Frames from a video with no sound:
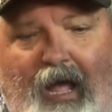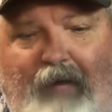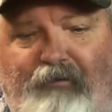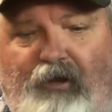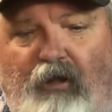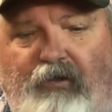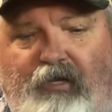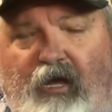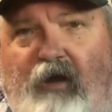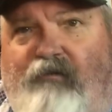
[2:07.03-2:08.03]
I put on
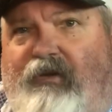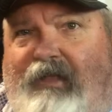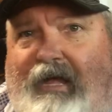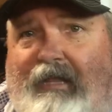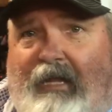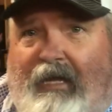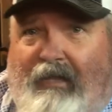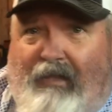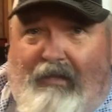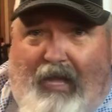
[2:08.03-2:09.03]
the cover that
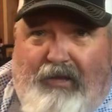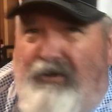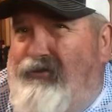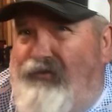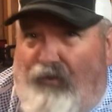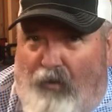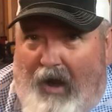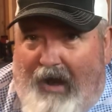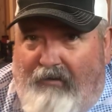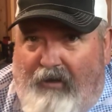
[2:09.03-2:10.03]
they use for
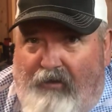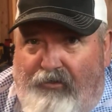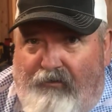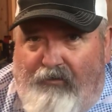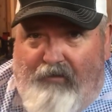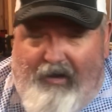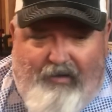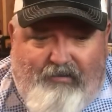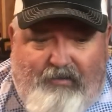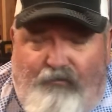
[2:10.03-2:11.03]
wire to go through
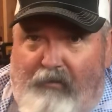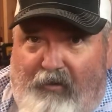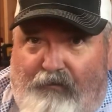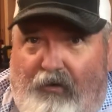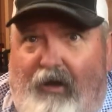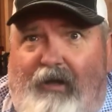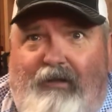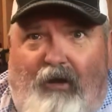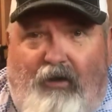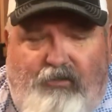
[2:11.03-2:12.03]
theirs from the front.
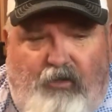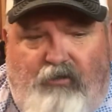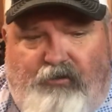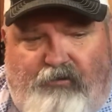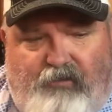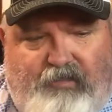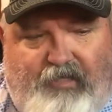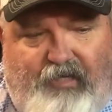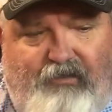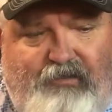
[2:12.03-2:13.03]
Ours goes through the
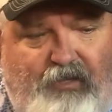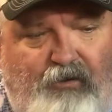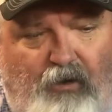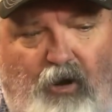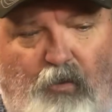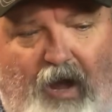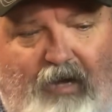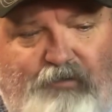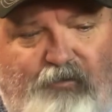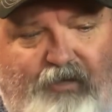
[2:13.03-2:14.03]
center, so our
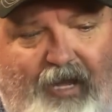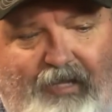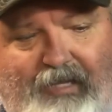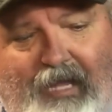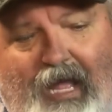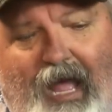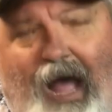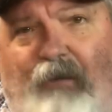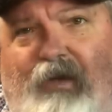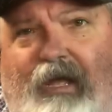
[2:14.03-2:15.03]
wire's protected.
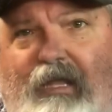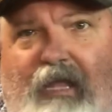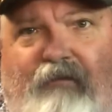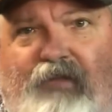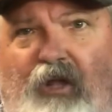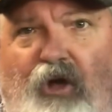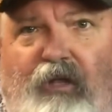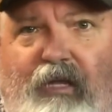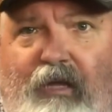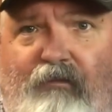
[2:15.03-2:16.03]
I went ahead and left it
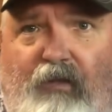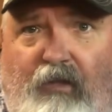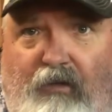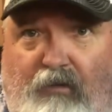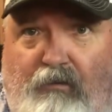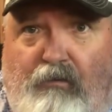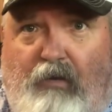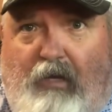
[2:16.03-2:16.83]
on to give a little